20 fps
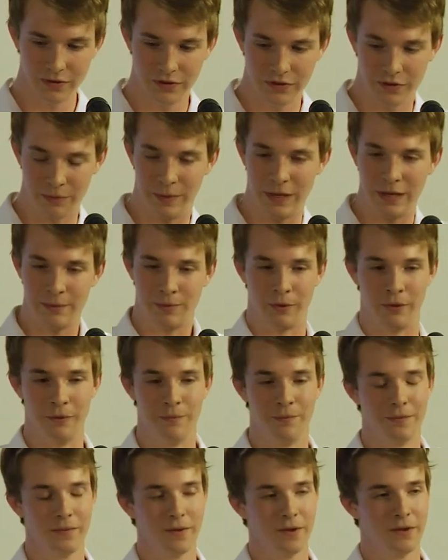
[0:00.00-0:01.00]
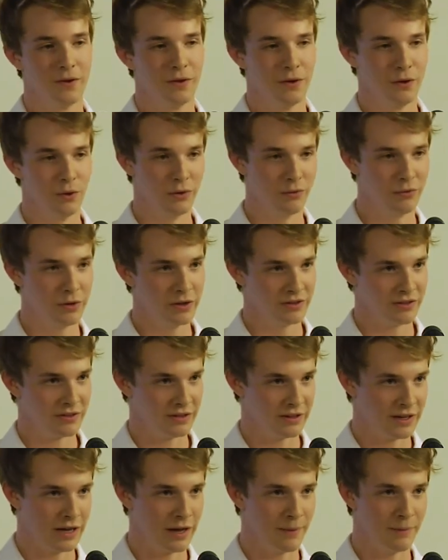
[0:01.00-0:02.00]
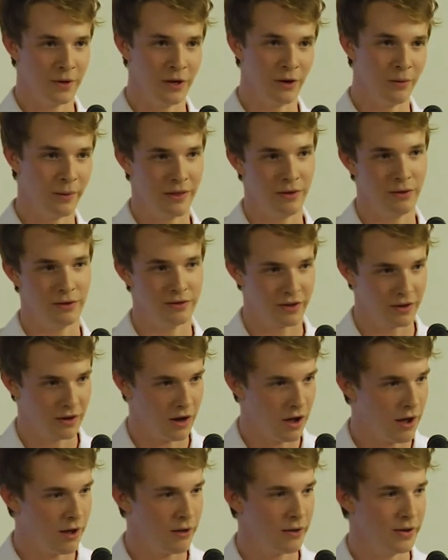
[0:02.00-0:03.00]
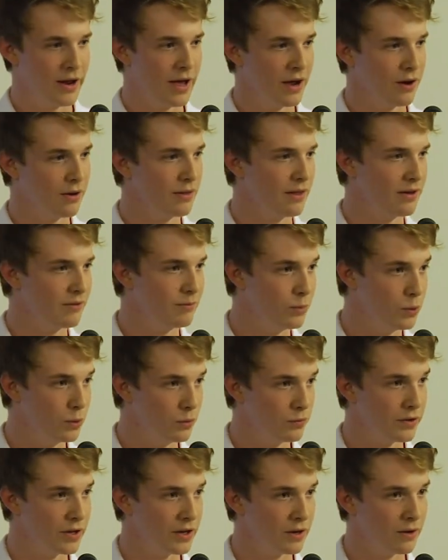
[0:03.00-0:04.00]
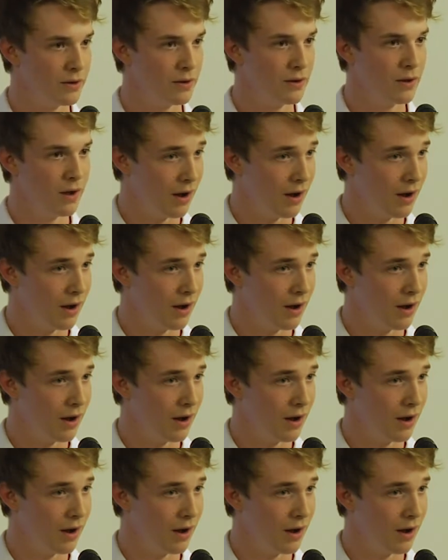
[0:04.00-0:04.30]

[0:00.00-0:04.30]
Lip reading: to people who have recently come here, whether it's on holiday or they've moved here,